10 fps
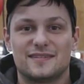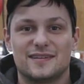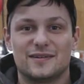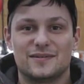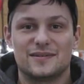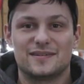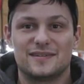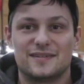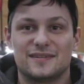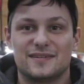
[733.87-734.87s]
I was watching
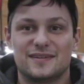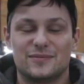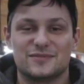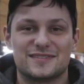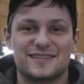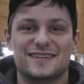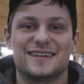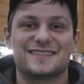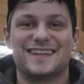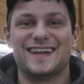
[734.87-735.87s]
your hands. And we'll see you next